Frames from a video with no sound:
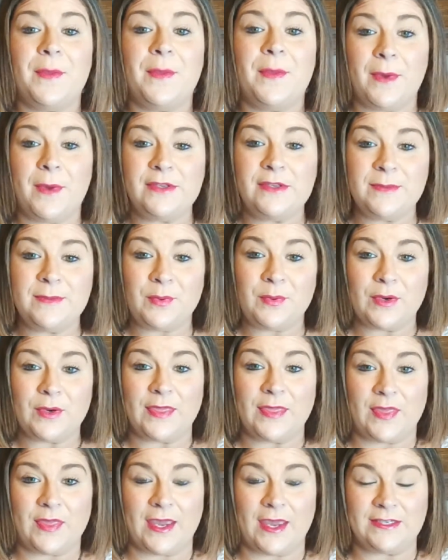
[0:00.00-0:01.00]
the most
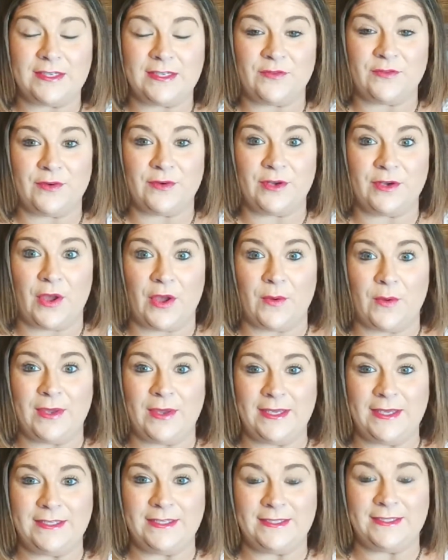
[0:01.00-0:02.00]
important thing to know
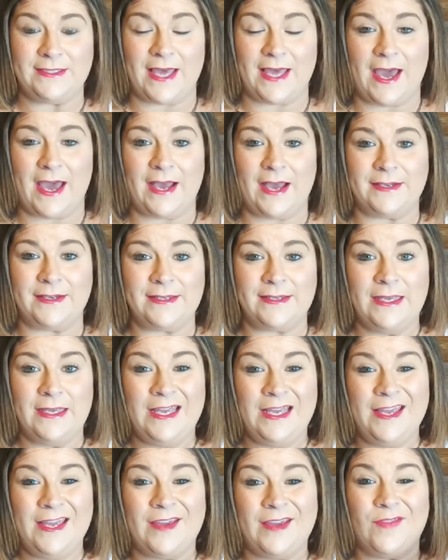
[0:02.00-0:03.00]
is that
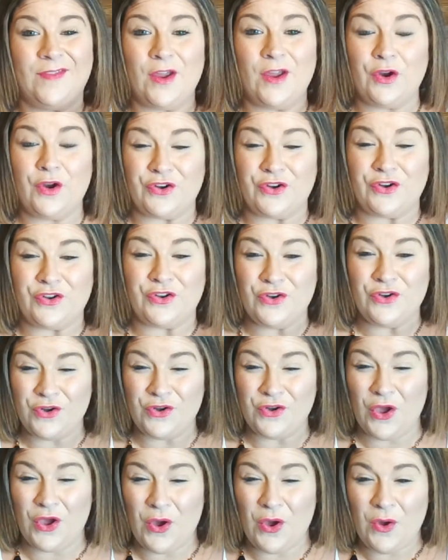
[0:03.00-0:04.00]
if there are
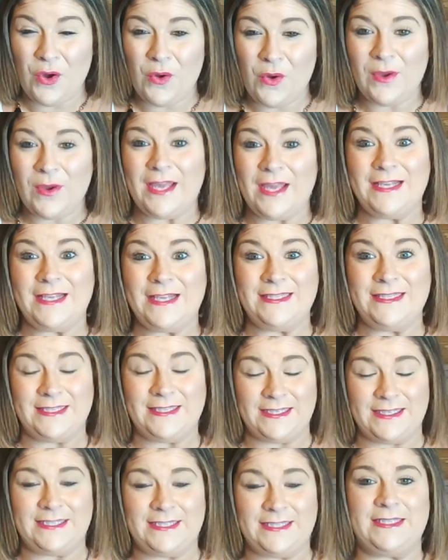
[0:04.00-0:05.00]
no
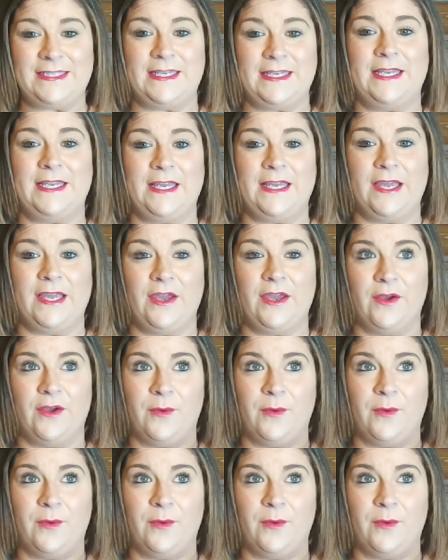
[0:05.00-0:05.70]
existing